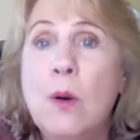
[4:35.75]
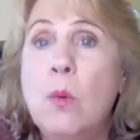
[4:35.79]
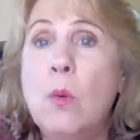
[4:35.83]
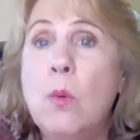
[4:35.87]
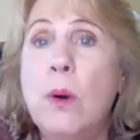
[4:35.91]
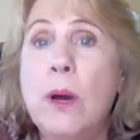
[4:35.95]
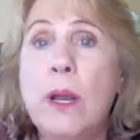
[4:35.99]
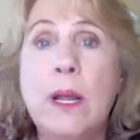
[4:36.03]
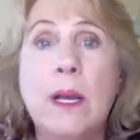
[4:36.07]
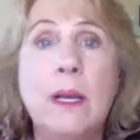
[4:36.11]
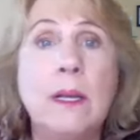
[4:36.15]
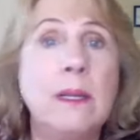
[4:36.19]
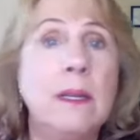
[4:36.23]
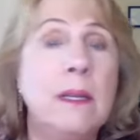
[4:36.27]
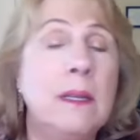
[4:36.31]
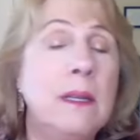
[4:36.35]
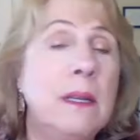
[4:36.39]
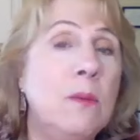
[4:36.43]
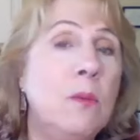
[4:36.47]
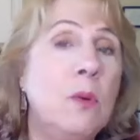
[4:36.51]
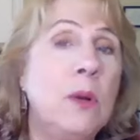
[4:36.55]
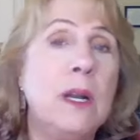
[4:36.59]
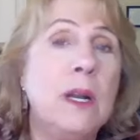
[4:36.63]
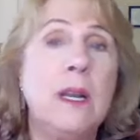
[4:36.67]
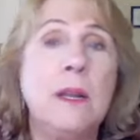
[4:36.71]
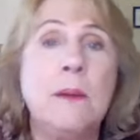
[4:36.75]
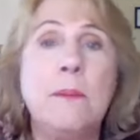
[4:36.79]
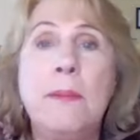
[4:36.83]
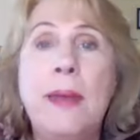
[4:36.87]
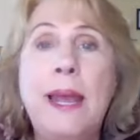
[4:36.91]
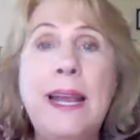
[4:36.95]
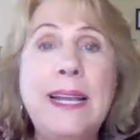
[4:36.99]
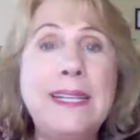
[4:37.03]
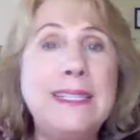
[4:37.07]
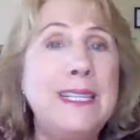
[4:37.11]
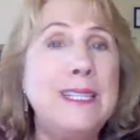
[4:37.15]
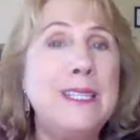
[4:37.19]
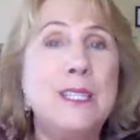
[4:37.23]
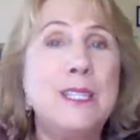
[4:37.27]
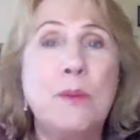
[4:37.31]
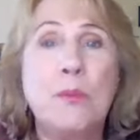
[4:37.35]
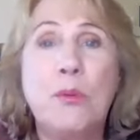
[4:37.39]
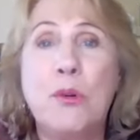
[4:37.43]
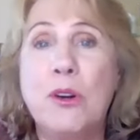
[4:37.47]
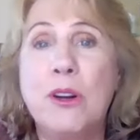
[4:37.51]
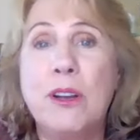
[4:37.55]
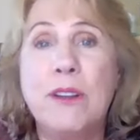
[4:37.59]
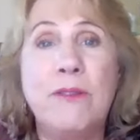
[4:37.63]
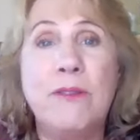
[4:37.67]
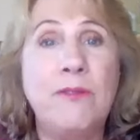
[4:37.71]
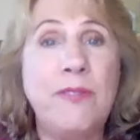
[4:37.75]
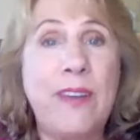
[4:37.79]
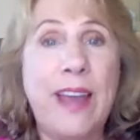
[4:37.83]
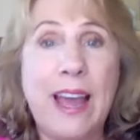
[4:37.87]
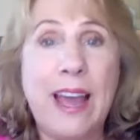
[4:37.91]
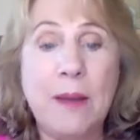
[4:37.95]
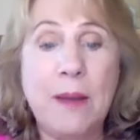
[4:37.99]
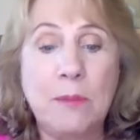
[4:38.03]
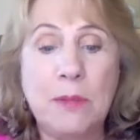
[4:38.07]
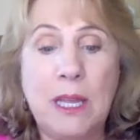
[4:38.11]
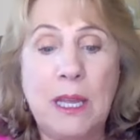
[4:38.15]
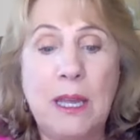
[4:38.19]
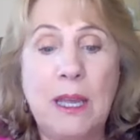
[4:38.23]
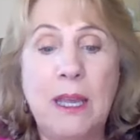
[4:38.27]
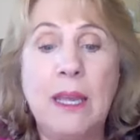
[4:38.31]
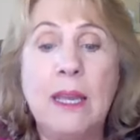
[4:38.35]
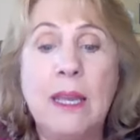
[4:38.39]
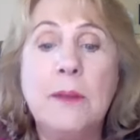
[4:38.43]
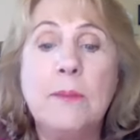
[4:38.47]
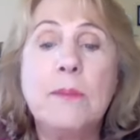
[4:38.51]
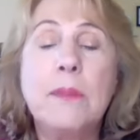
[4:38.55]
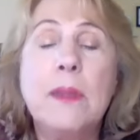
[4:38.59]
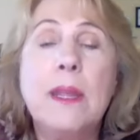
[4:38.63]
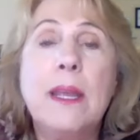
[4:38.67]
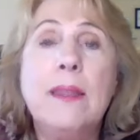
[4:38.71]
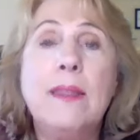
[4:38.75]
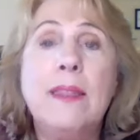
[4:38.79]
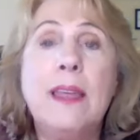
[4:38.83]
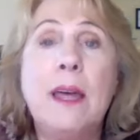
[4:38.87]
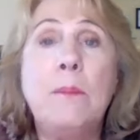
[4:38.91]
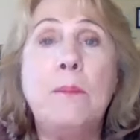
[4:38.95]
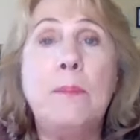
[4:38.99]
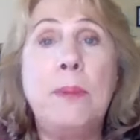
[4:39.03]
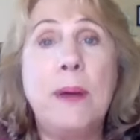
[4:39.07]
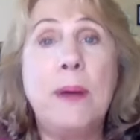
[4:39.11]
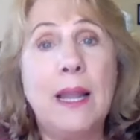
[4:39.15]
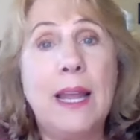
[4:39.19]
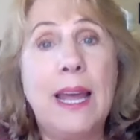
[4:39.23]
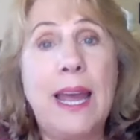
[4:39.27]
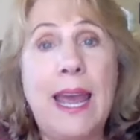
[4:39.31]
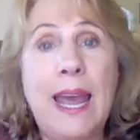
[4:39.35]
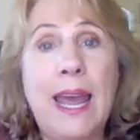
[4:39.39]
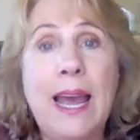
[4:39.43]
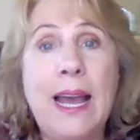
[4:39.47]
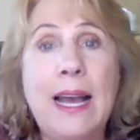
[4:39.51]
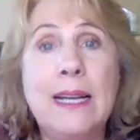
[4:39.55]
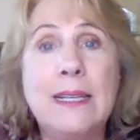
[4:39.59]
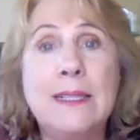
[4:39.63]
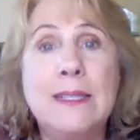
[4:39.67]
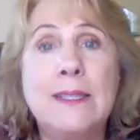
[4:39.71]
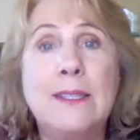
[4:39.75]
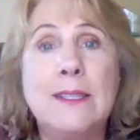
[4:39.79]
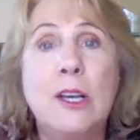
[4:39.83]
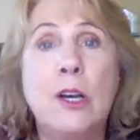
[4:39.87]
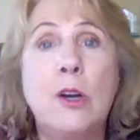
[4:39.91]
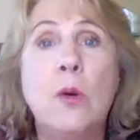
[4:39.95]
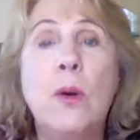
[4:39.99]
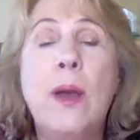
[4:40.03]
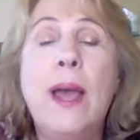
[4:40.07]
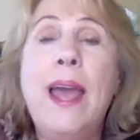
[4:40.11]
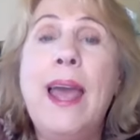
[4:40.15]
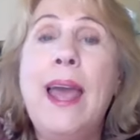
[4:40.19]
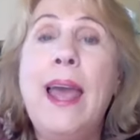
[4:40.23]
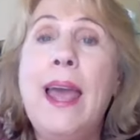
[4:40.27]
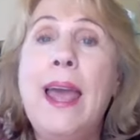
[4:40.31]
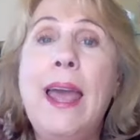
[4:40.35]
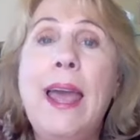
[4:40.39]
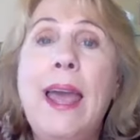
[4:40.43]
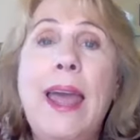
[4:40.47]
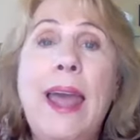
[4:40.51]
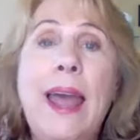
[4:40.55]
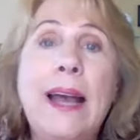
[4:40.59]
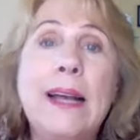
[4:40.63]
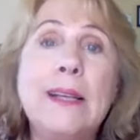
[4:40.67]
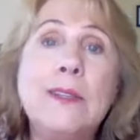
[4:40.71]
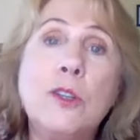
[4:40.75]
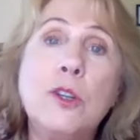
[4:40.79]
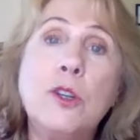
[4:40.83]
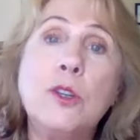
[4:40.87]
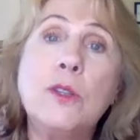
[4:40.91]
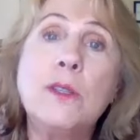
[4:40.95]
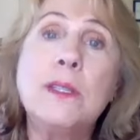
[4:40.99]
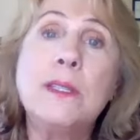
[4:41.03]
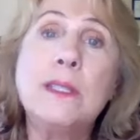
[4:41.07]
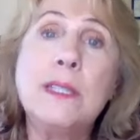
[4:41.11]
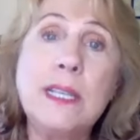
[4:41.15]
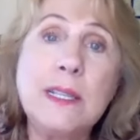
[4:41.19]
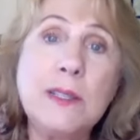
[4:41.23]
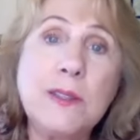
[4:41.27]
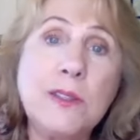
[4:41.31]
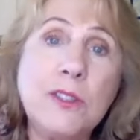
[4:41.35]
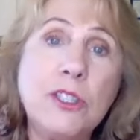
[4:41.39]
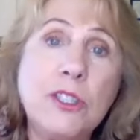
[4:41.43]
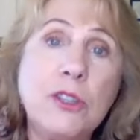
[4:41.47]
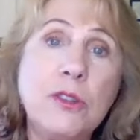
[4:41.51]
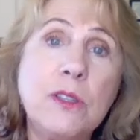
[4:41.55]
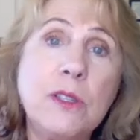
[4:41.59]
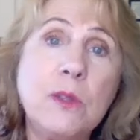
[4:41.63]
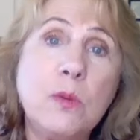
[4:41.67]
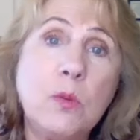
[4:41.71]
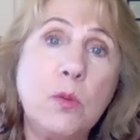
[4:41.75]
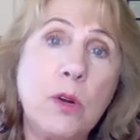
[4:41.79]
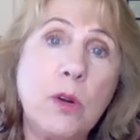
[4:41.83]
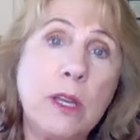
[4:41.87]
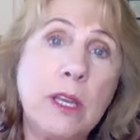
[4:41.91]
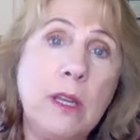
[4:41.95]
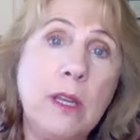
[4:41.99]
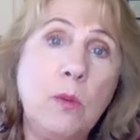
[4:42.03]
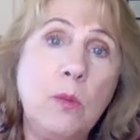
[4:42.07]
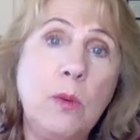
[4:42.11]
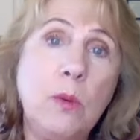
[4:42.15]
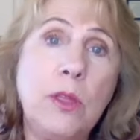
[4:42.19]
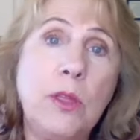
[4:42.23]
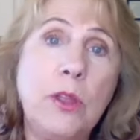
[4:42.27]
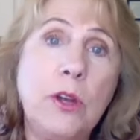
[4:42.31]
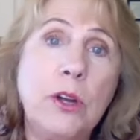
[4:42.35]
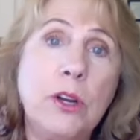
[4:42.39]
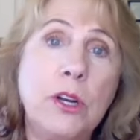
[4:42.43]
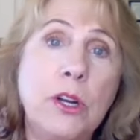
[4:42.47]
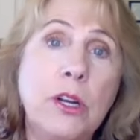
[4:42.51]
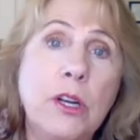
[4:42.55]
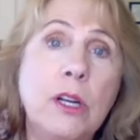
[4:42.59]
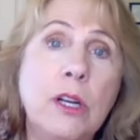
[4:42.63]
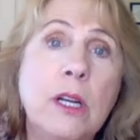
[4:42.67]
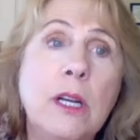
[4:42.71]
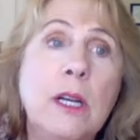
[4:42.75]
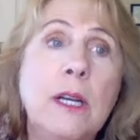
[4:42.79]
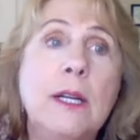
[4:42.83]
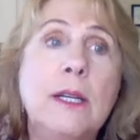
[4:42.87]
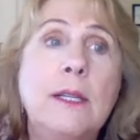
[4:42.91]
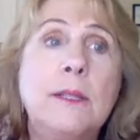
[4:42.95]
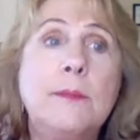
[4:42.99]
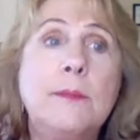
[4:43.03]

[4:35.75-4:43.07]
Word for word: What a what an amazing supportive family that Bella has. So as her sister is working with her,